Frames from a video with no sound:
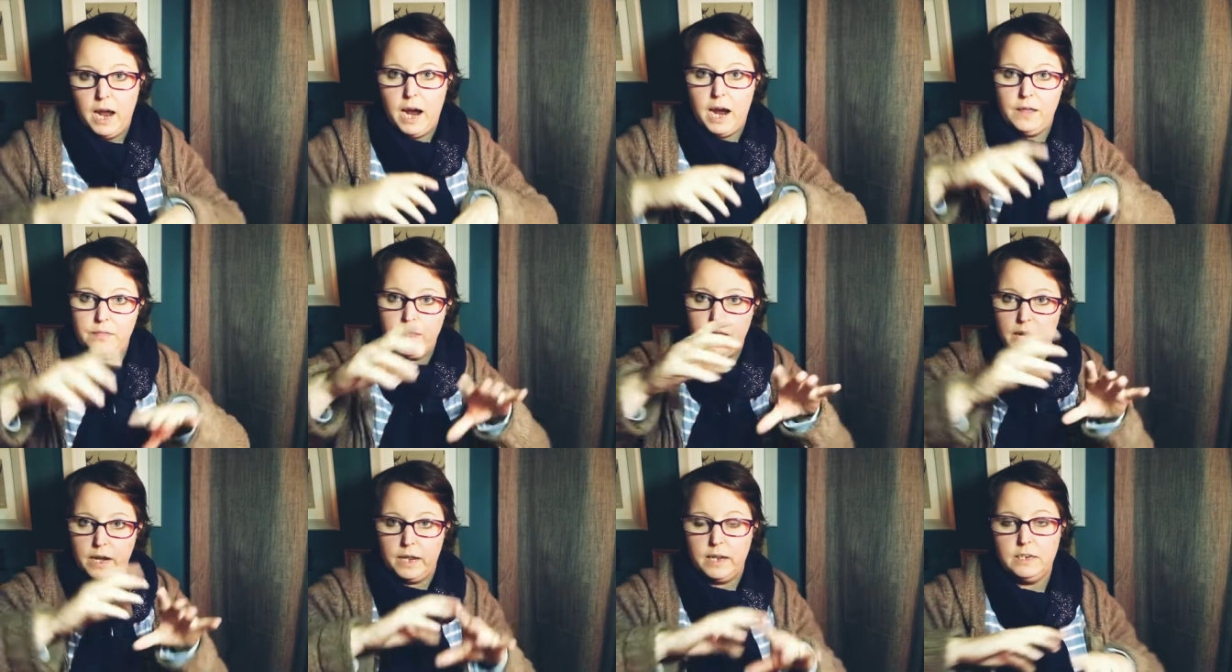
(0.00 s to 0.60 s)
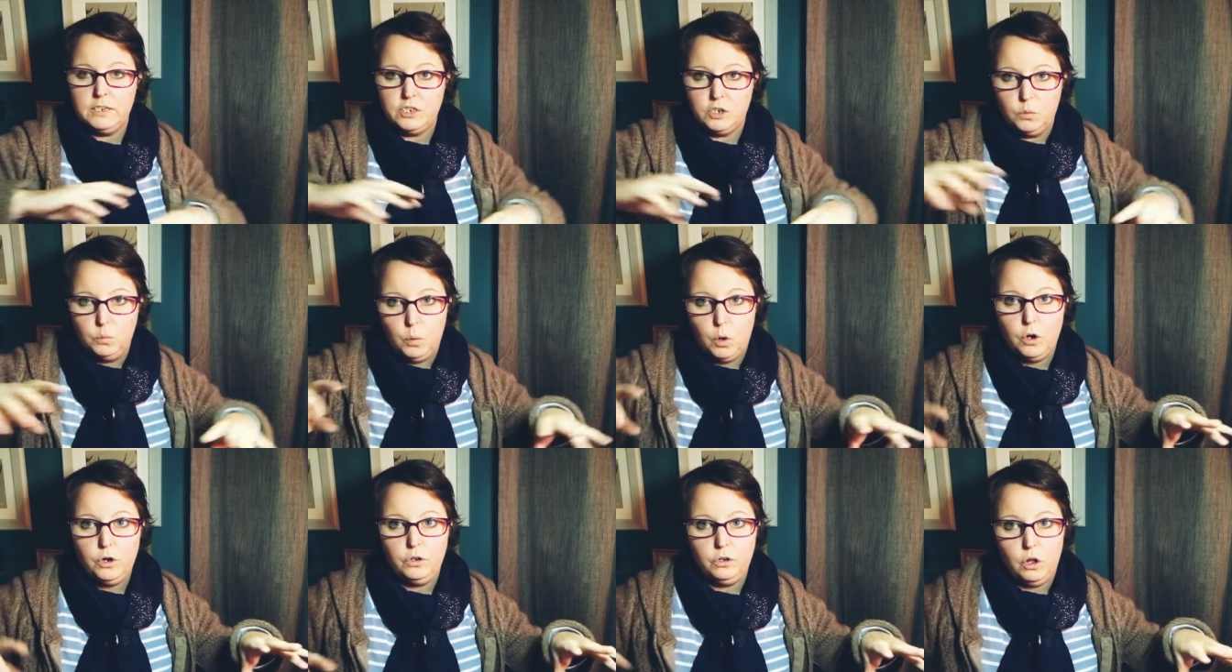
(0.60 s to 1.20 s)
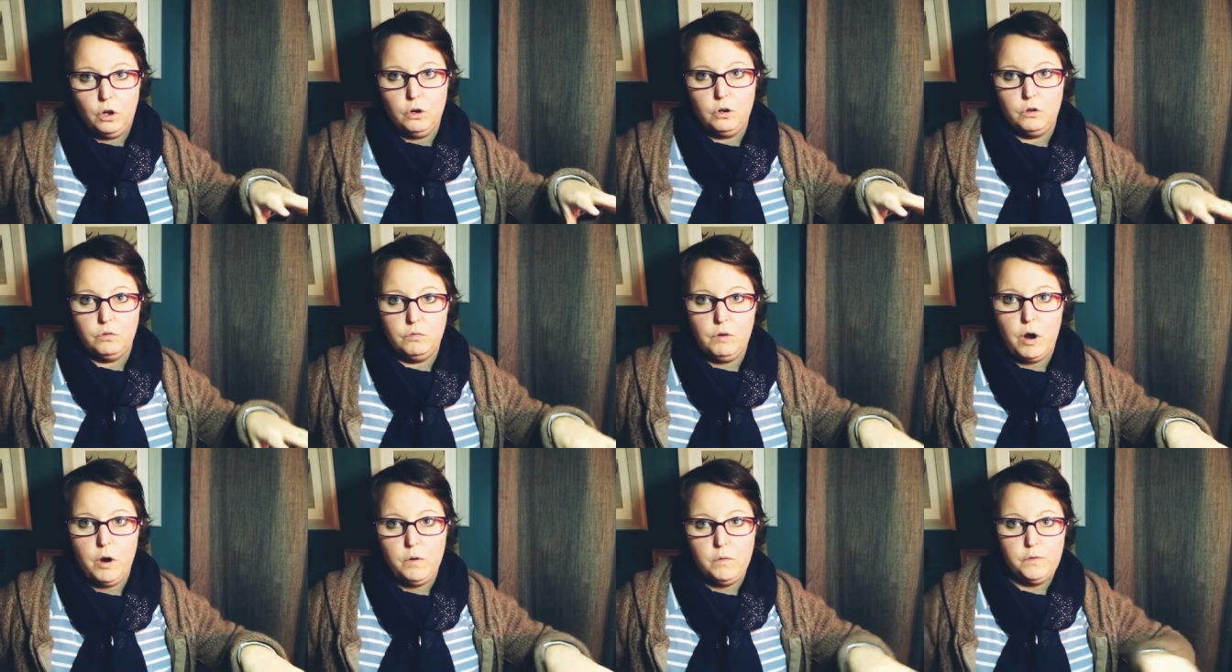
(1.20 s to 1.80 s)
and then into one long
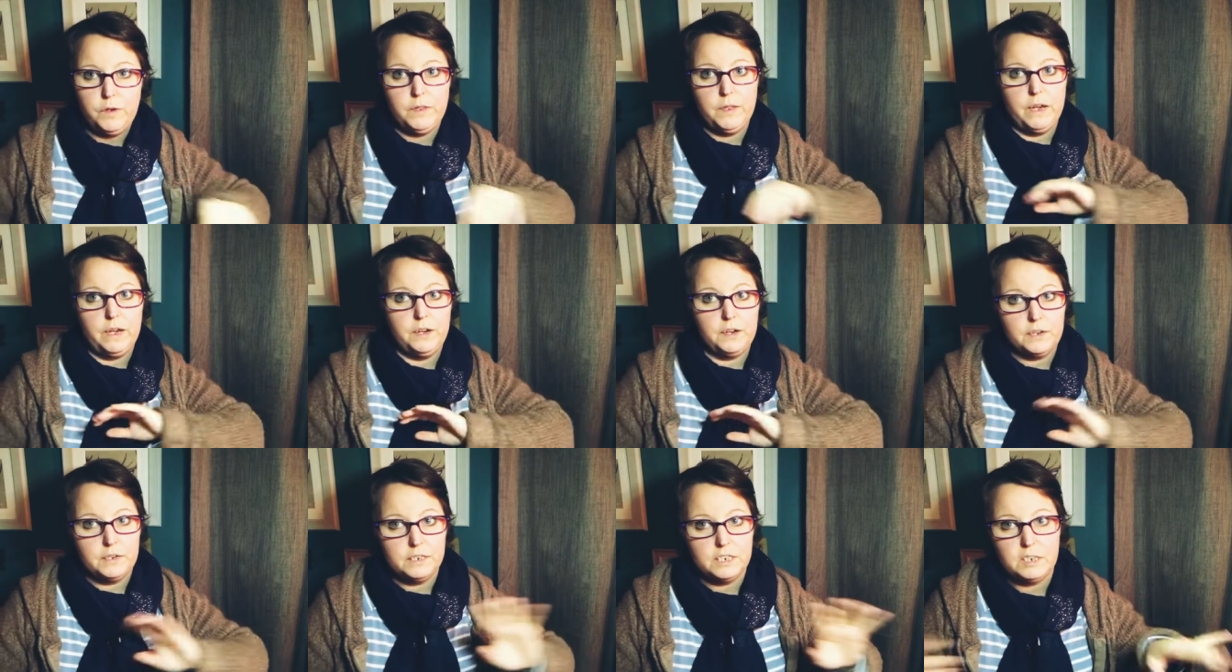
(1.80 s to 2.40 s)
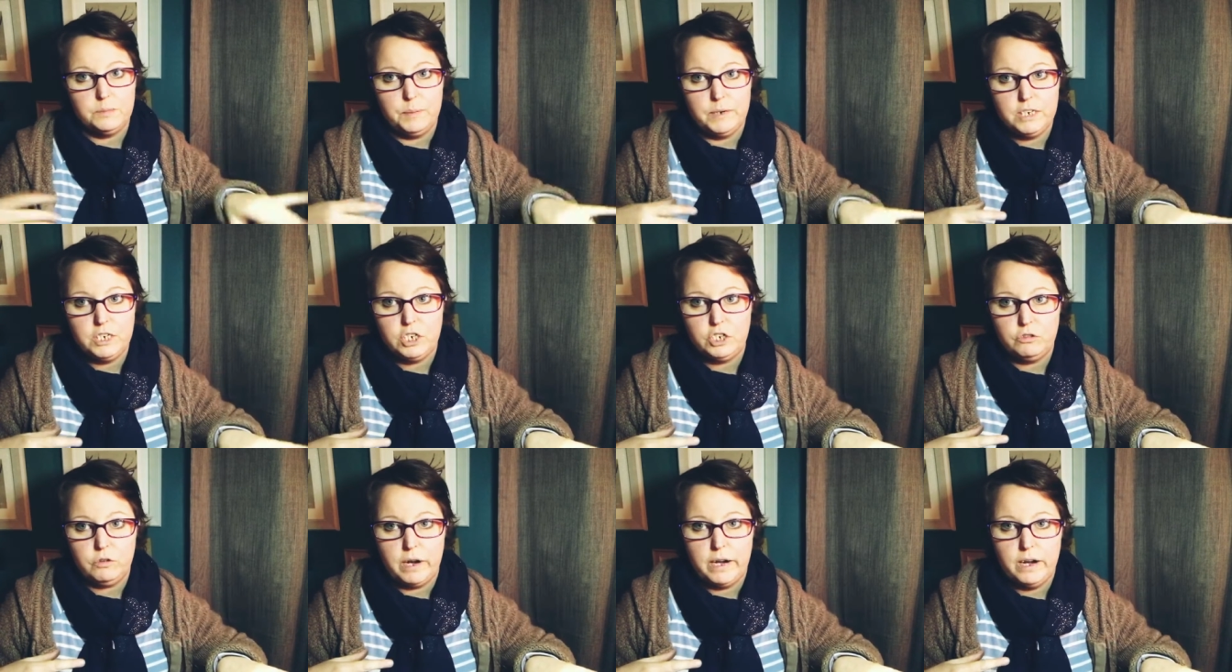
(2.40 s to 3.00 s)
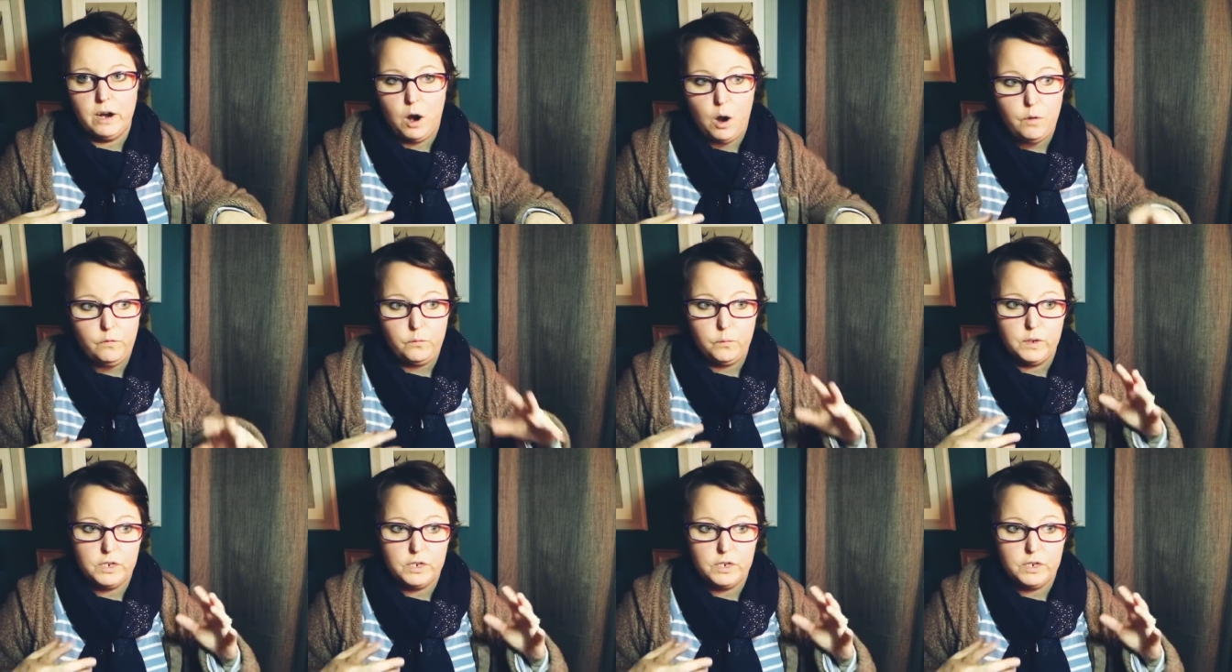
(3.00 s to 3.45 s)
roving that you can spin straight off,